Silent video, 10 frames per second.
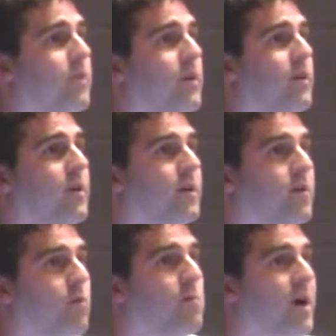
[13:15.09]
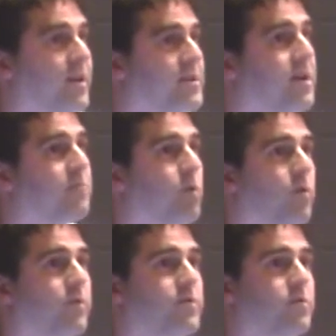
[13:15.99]
the robotic
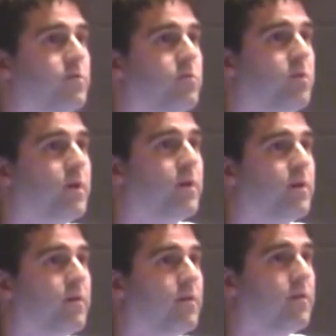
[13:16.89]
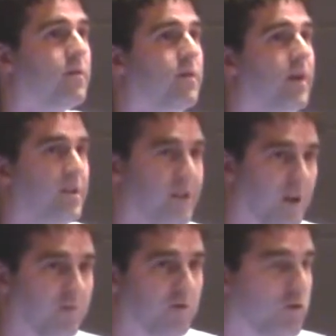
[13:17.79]
standpoint to
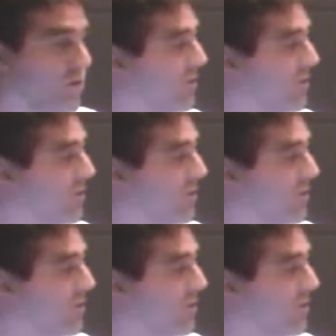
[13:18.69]
help surgical